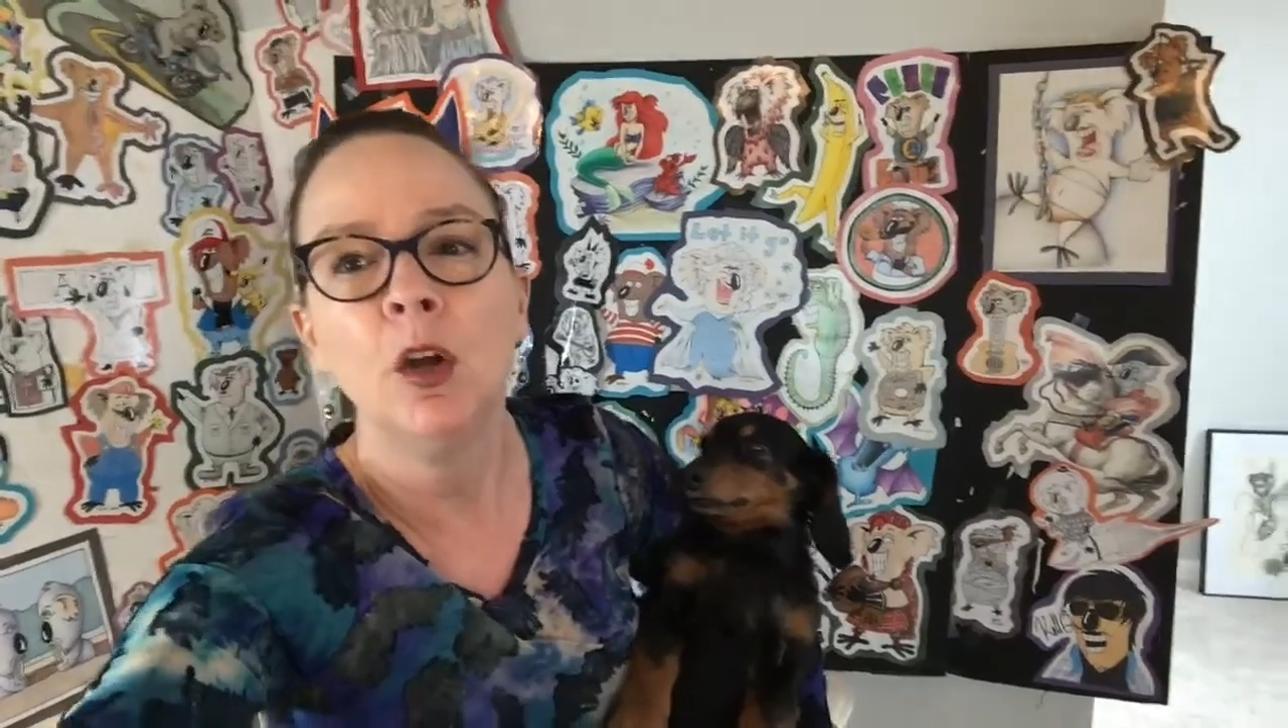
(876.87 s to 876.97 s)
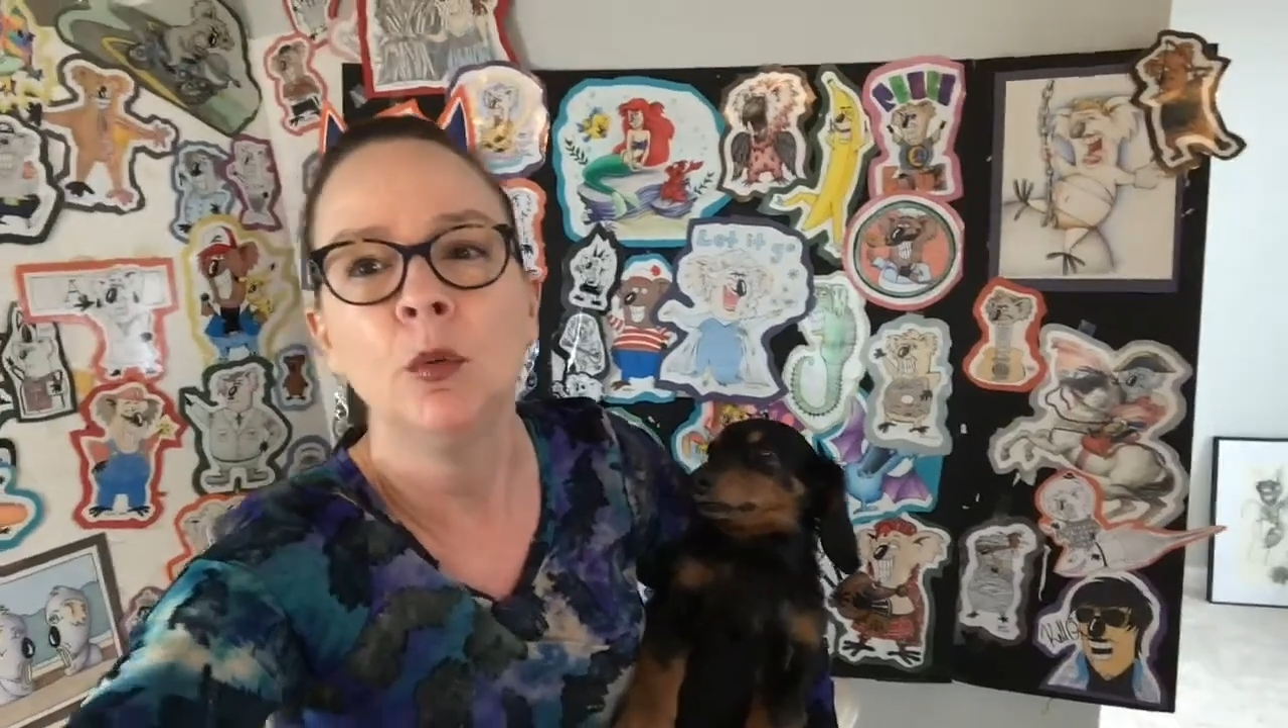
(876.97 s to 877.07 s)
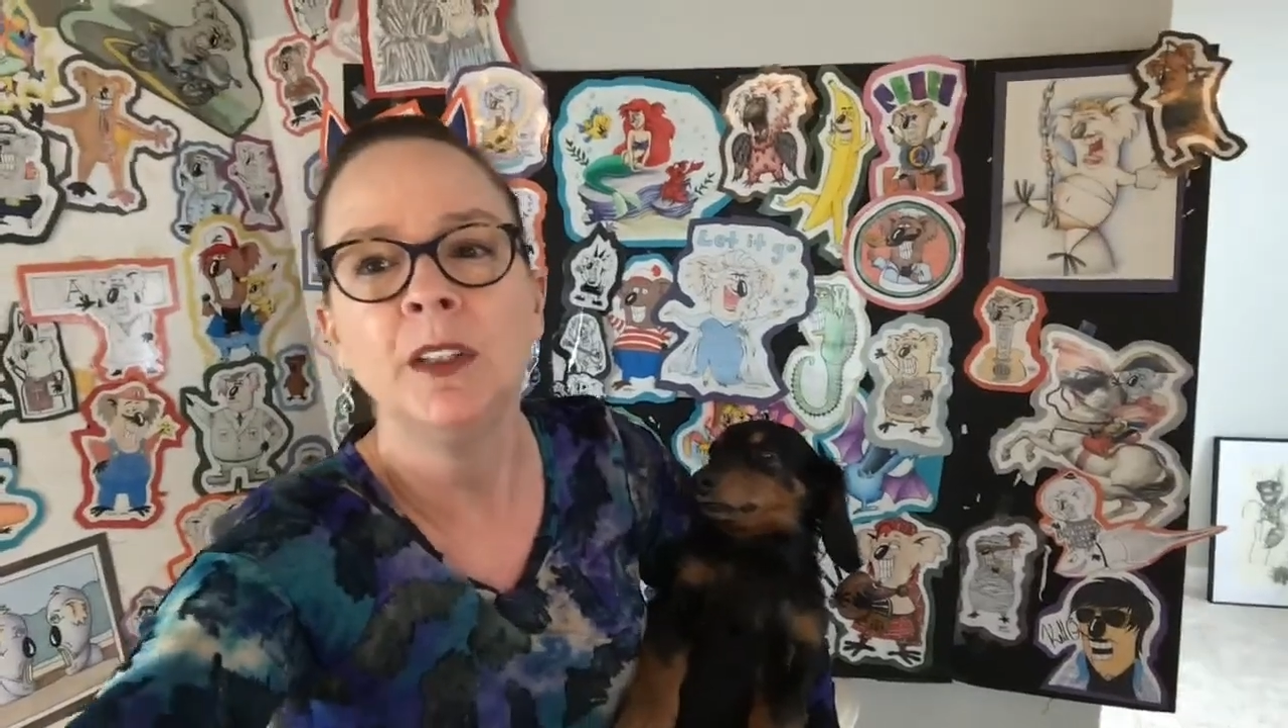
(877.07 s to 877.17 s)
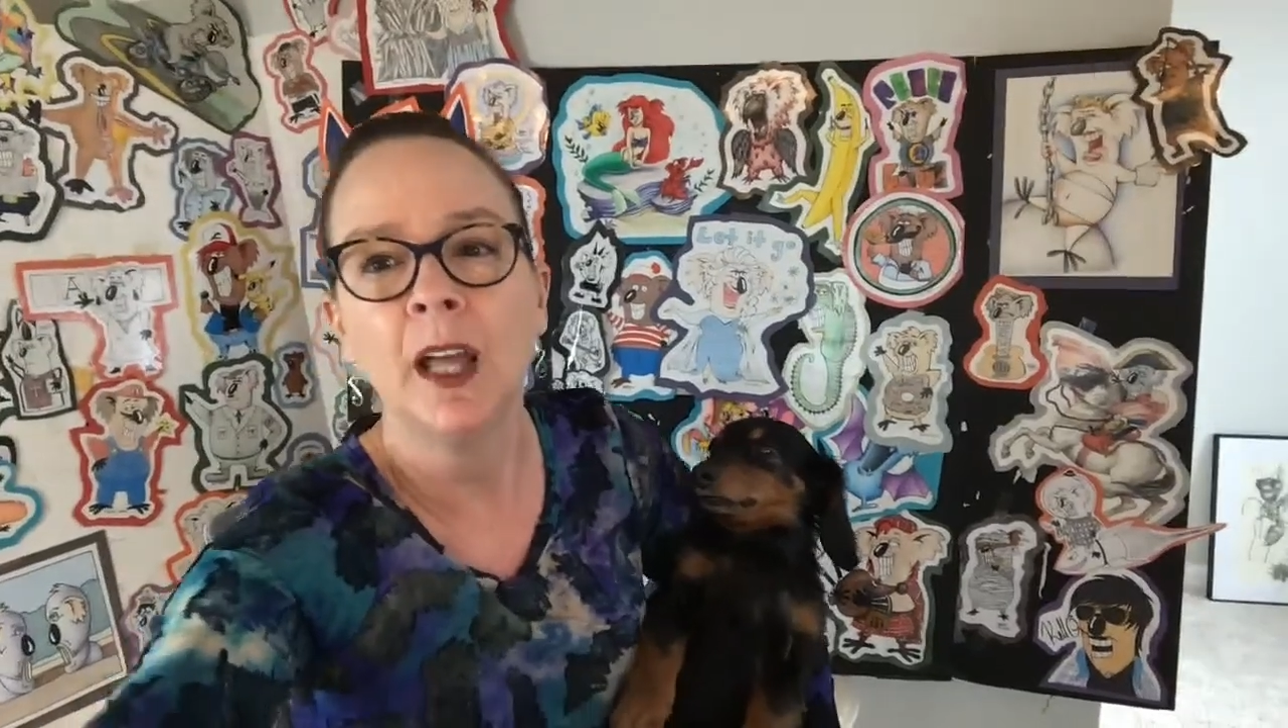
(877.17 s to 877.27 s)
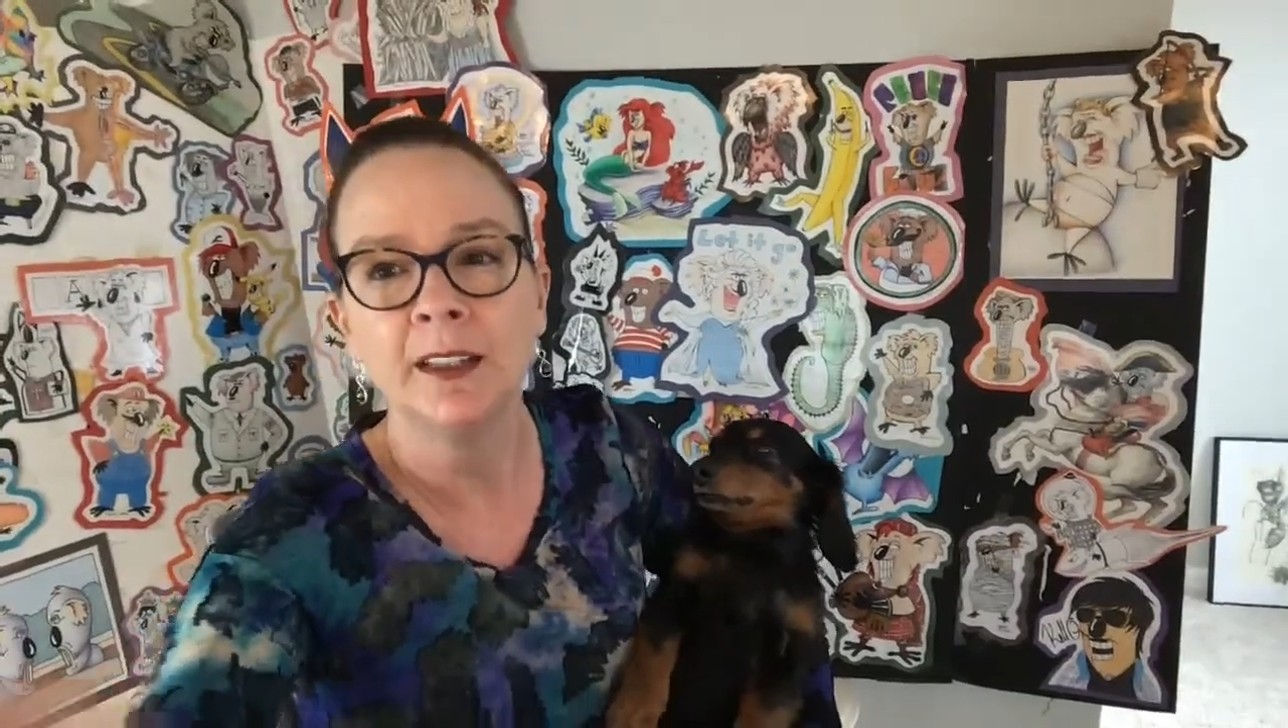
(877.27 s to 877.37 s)

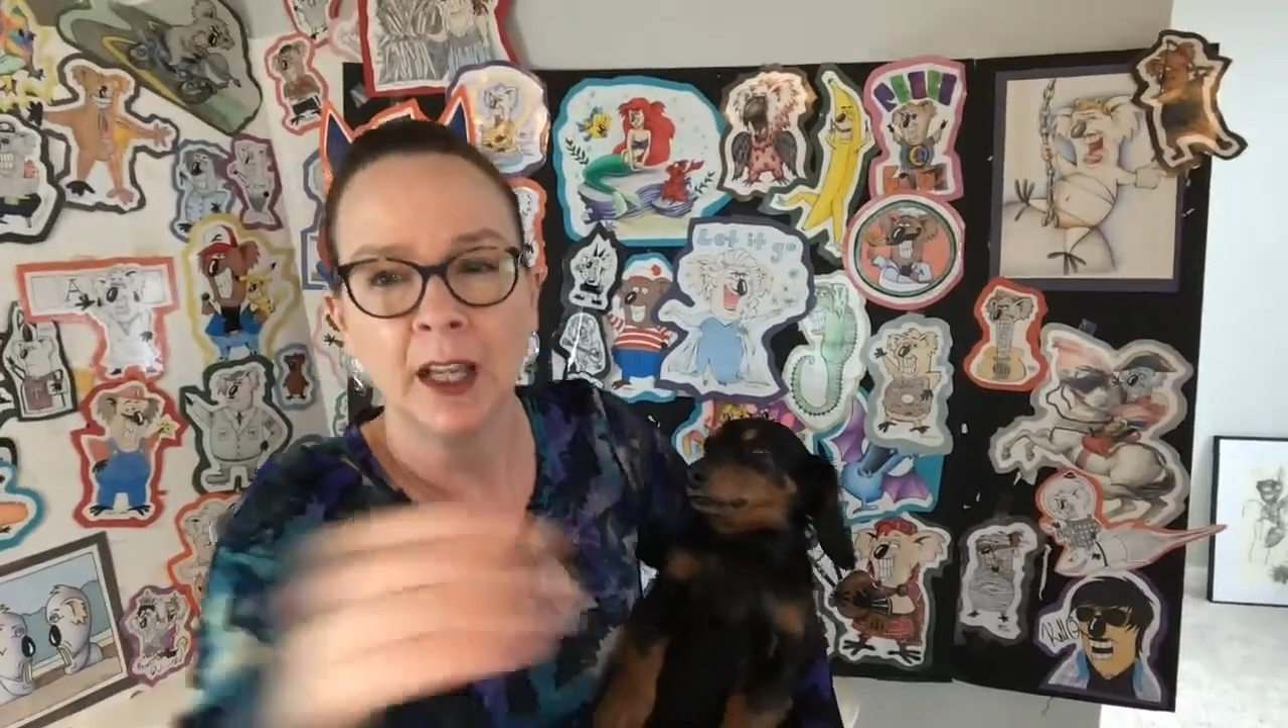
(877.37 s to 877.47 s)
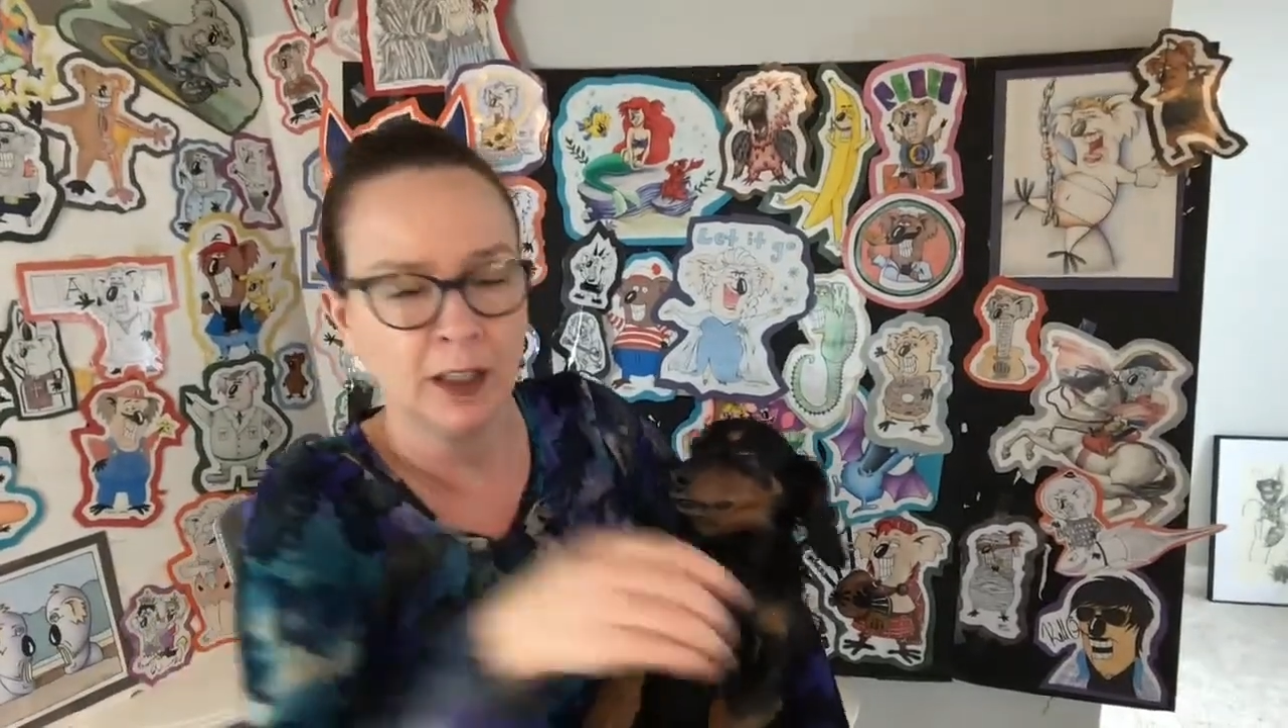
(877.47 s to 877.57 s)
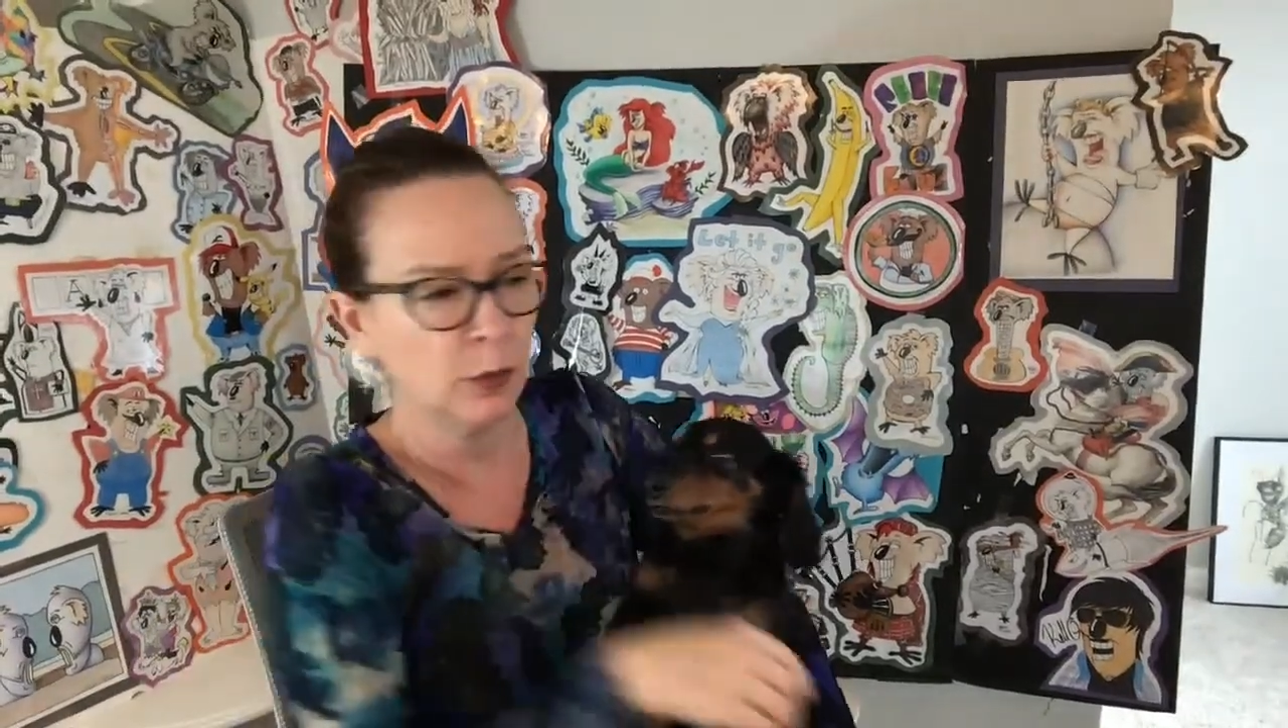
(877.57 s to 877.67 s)
Oh, yeah,